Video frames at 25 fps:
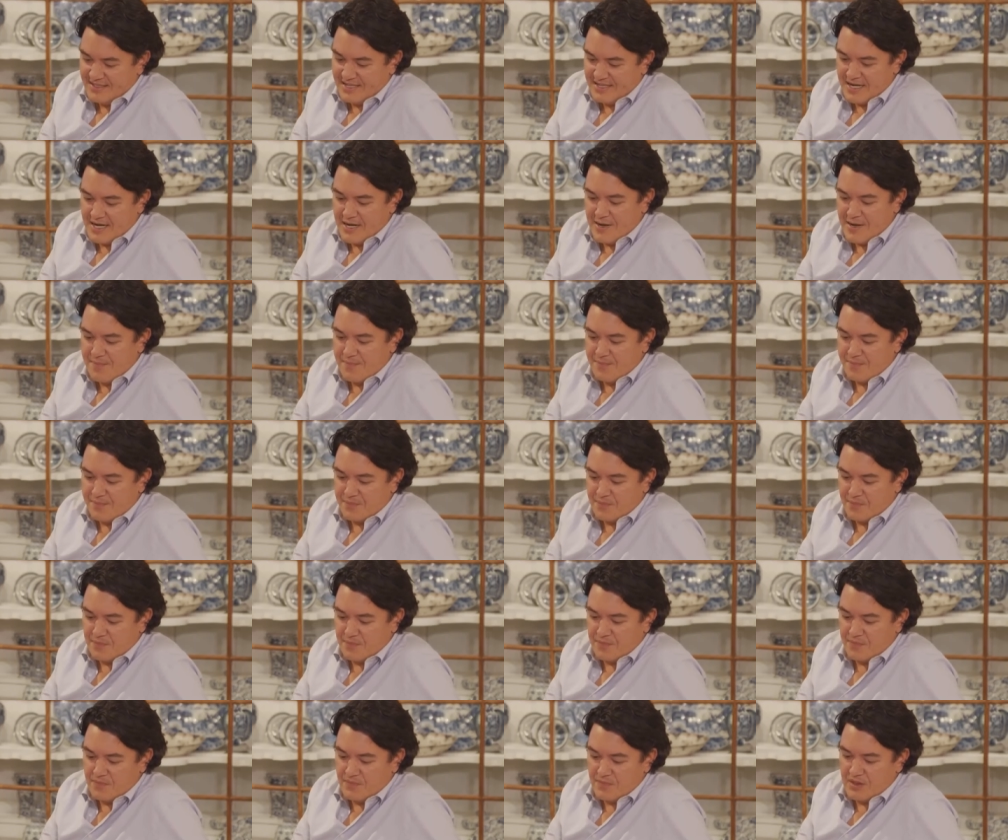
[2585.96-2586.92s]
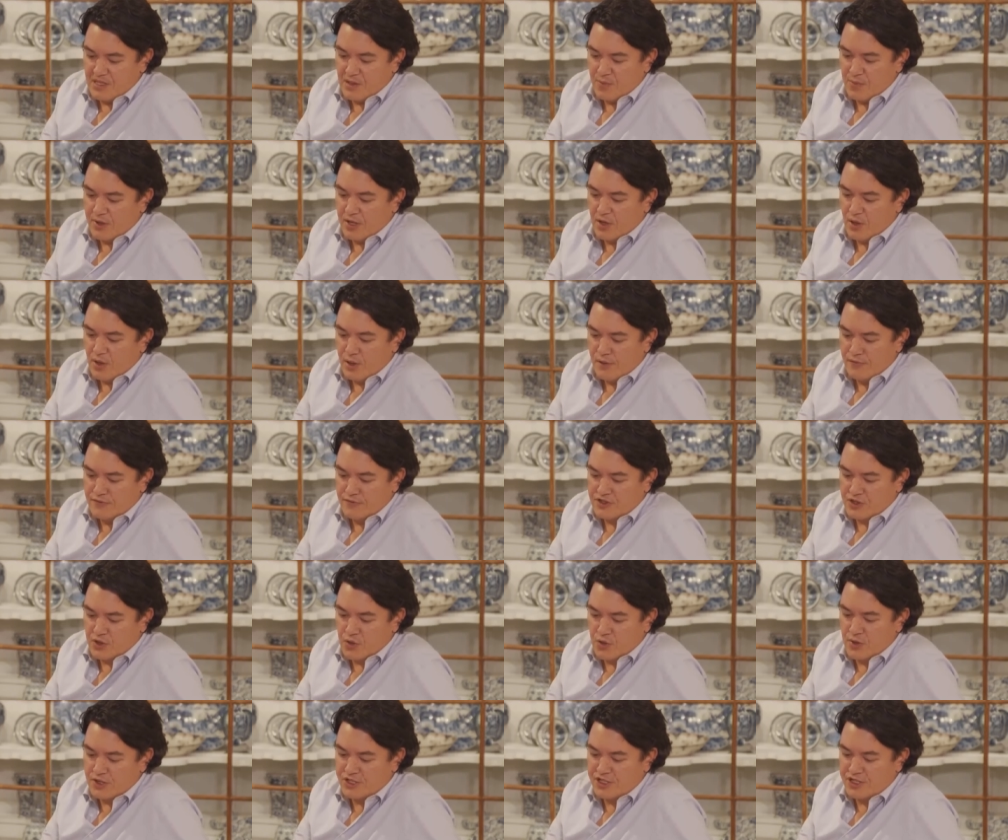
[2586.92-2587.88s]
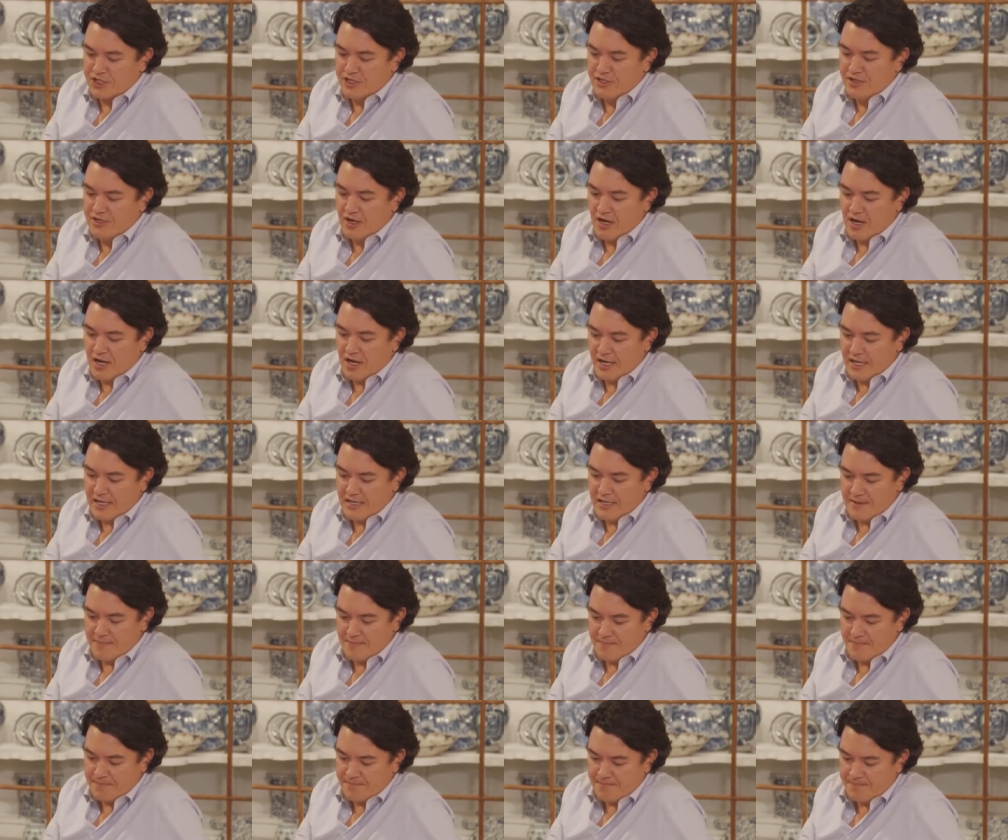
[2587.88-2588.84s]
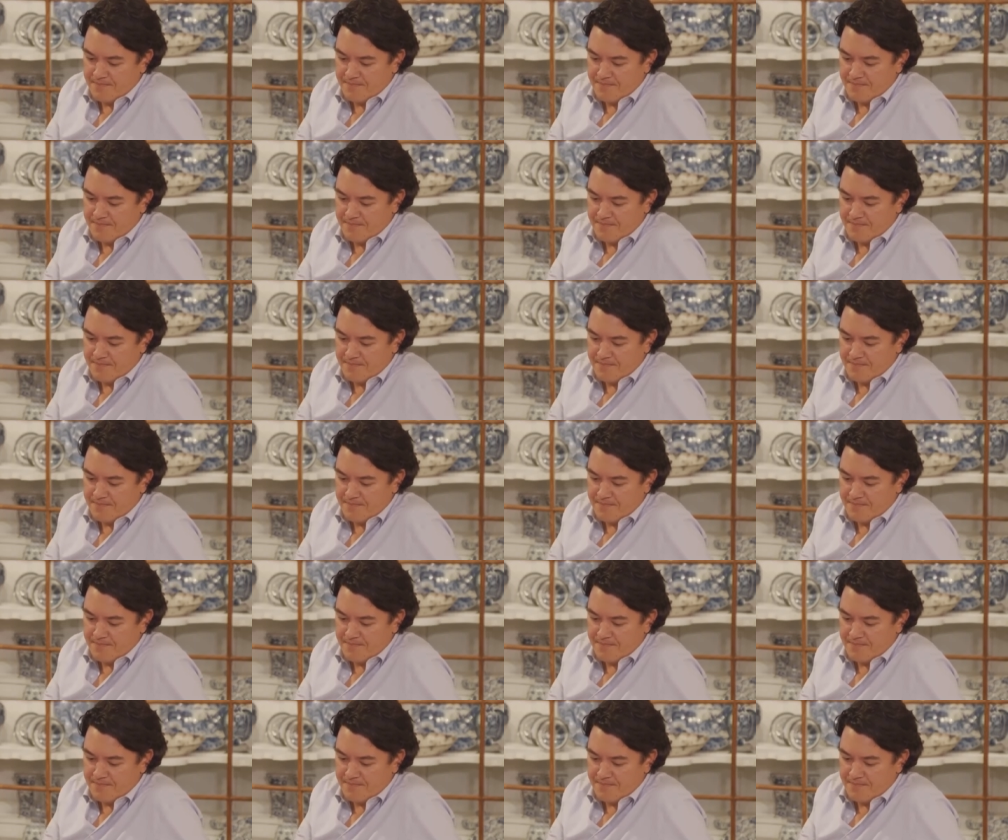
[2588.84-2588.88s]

Um, then we go over to question nine.